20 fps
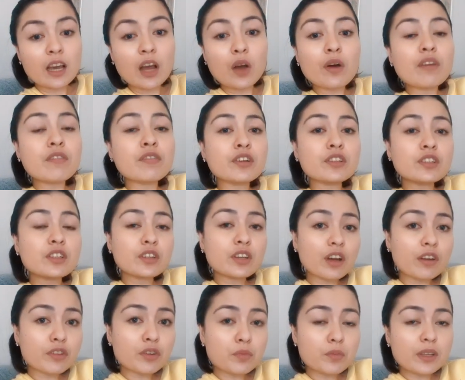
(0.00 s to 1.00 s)
However, the
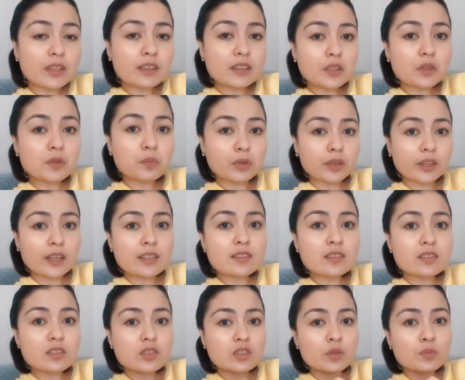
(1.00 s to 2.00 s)
government did
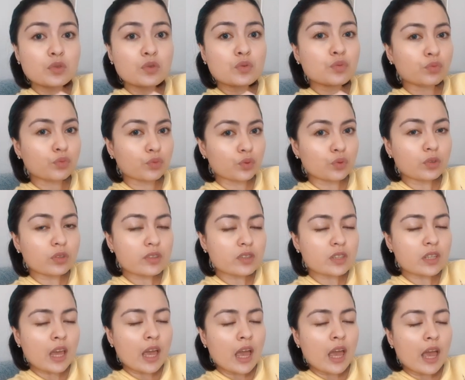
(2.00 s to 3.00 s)
place some new
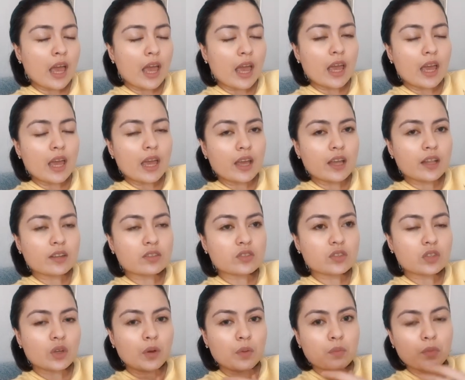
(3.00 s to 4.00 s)
rules and
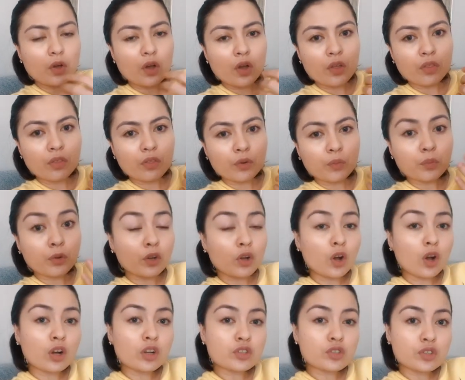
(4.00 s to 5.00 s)
some other
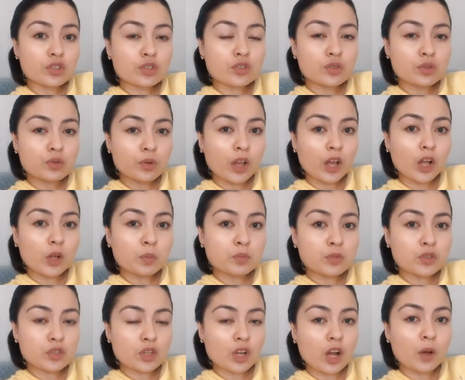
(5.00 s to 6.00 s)
precautions to help
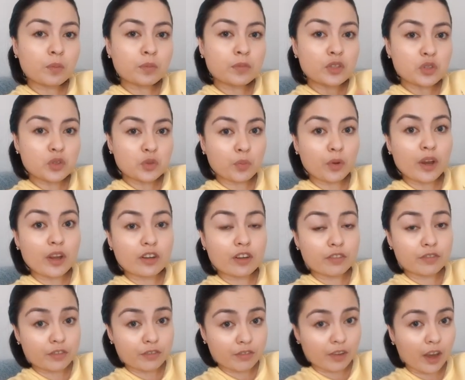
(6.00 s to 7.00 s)
stop the spread
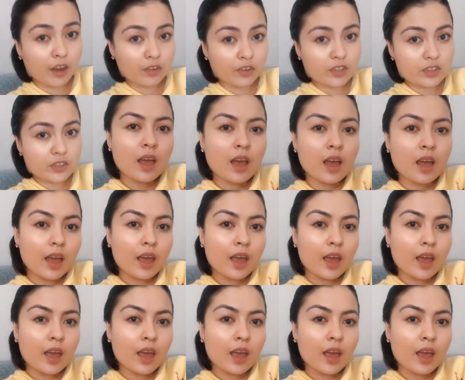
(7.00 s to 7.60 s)
of the virus.